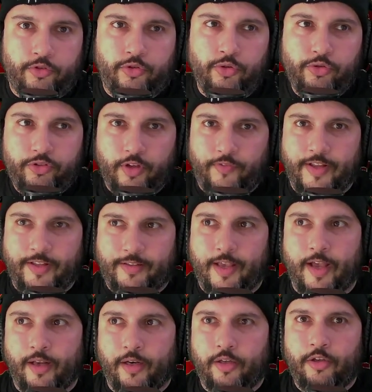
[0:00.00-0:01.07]
do stuff like
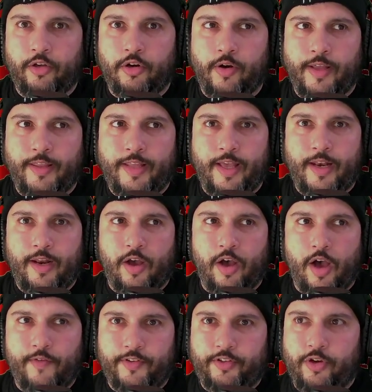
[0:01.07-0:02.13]
that, you know, and then
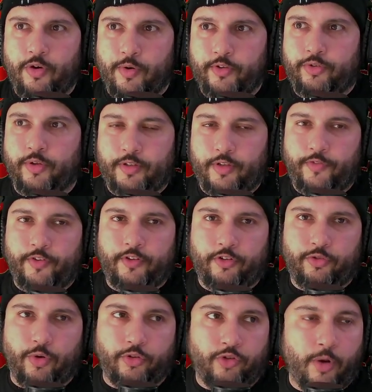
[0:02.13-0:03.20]
obviously go into a different Discord.